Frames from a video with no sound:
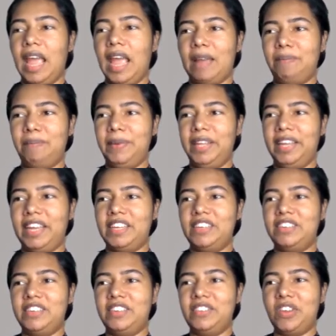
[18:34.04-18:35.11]

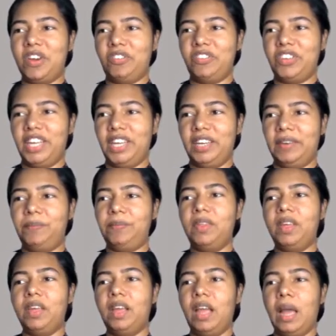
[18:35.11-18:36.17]
Application software.
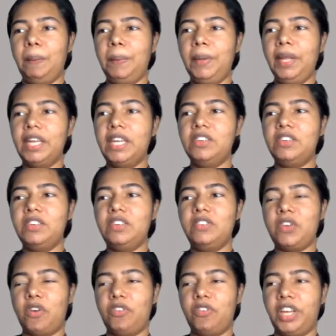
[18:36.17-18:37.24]
Application
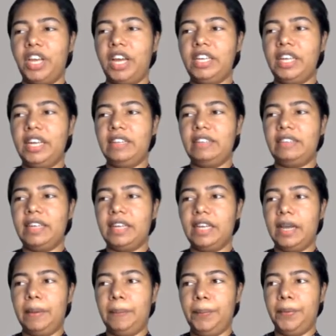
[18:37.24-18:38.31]
software tells the
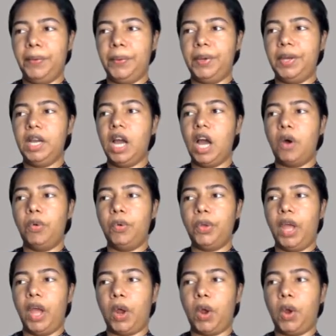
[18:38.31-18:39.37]
computer how to
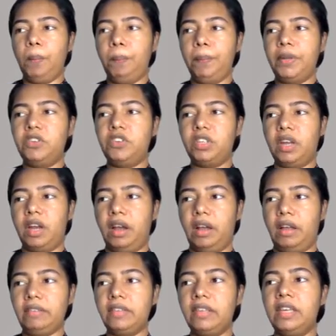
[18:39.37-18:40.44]
accomplish
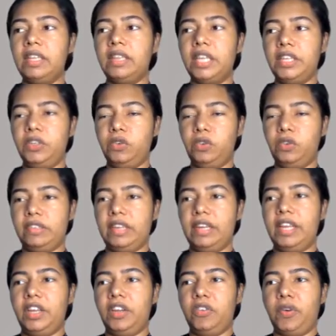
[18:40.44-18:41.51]
tasks the user
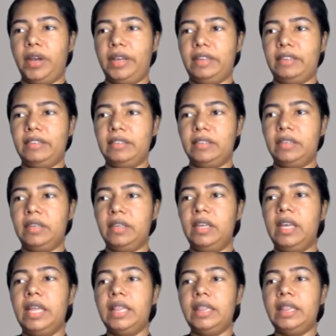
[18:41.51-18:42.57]
requires.
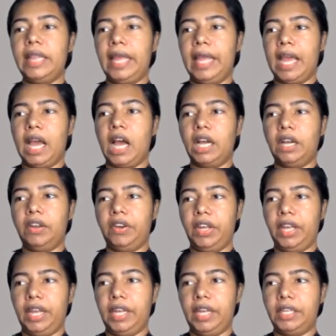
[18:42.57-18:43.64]
They are
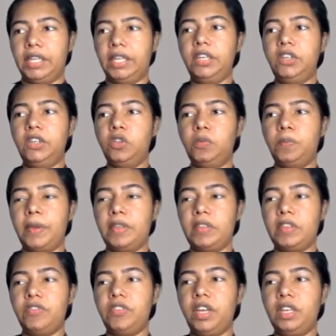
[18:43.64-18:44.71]
created to
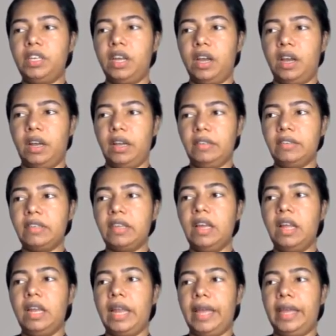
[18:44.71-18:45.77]
specific tasks
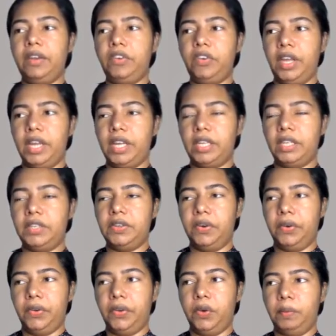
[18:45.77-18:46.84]
like creating
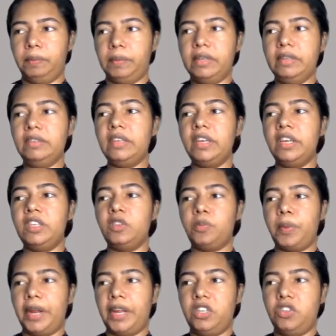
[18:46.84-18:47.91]
documents,
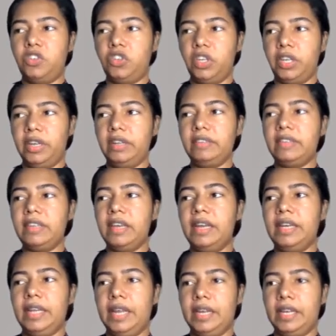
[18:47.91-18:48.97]
spreadsheets,
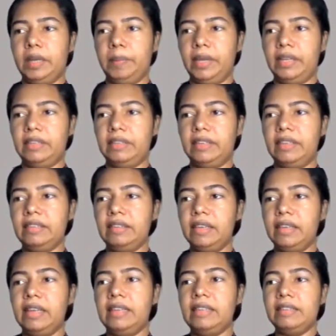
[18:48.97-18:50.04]
databases,
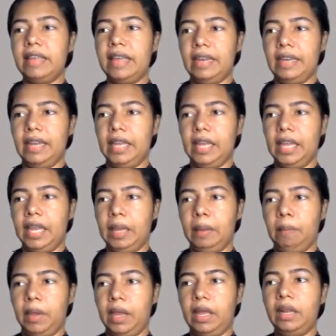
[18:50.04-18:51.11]
sending
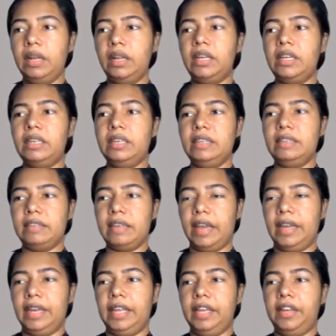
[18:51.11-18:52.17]
email,
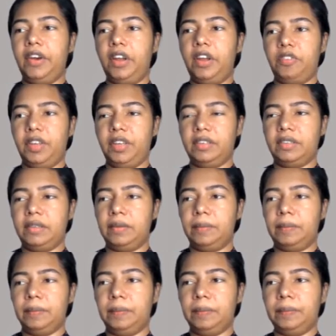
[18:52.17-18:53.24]
designing graphics.
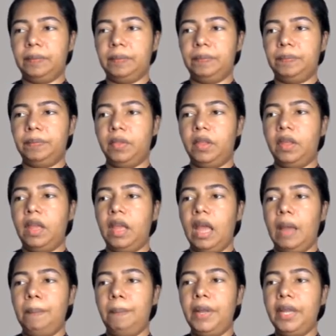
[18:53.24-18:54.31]

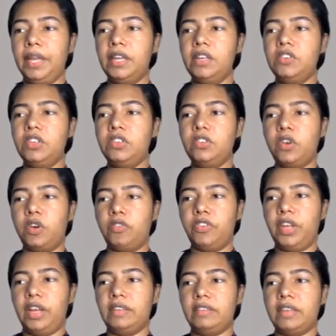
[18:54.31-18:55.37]
Application
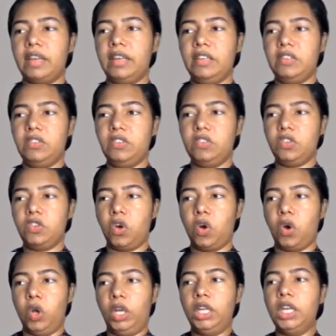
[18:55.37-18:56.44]
softwares are
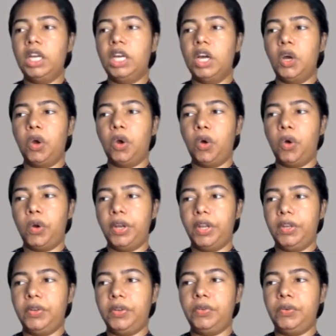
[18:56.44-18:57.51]
installed
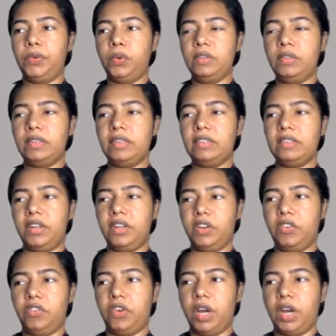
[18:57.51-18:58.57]
according to users'
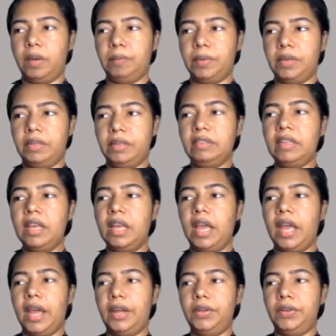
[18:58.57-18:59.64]
requirements,
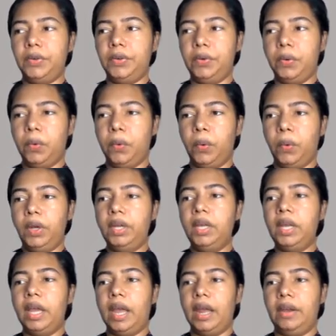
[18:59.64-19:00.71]
and to load
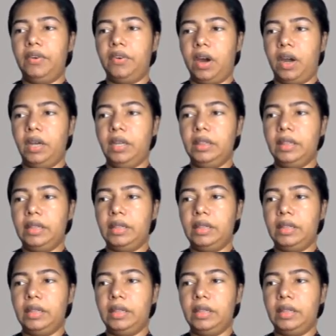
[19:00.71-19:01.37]
and run